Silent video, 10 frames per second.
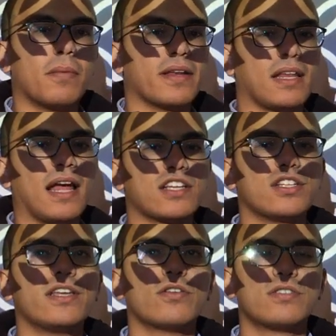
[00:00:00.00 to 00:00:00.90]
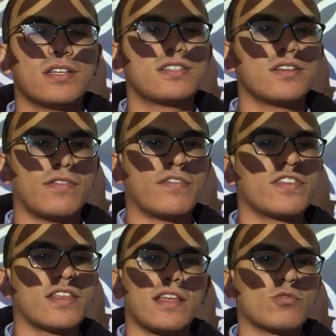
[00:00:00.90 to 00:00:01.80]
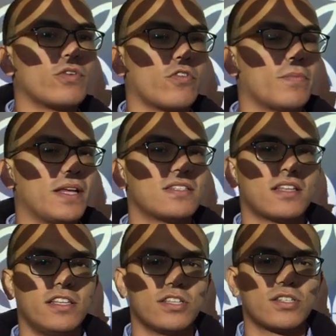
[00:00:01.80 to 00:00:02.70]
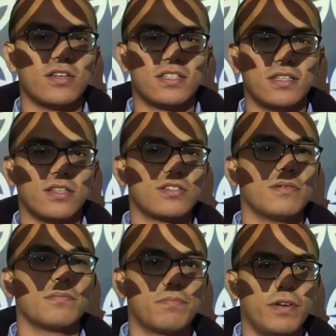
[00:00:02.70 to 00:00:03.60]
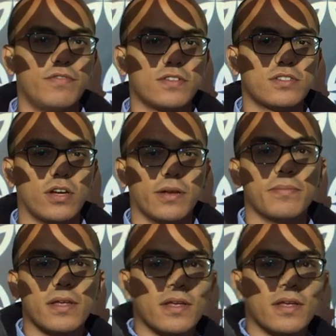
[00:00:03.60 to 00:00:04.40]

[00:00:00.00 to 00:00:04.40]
but it actually consists of everything that we were basically discussing this previous time.